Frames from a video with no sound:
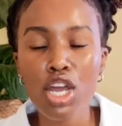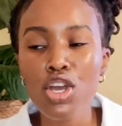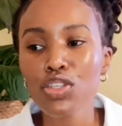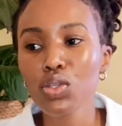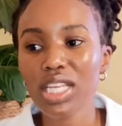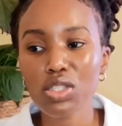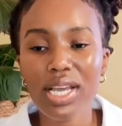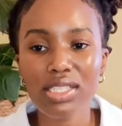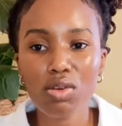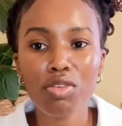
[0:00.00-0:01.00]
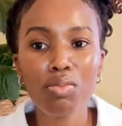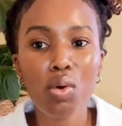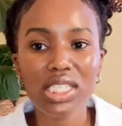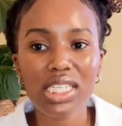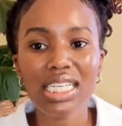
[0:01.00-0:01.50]
So that's why it's of
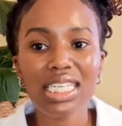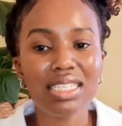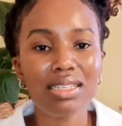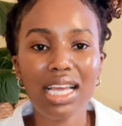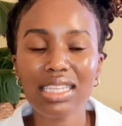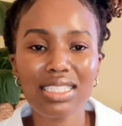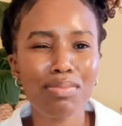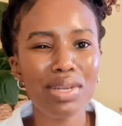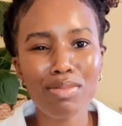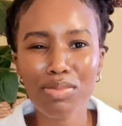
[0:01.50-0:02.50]
important and it's like there's a minimum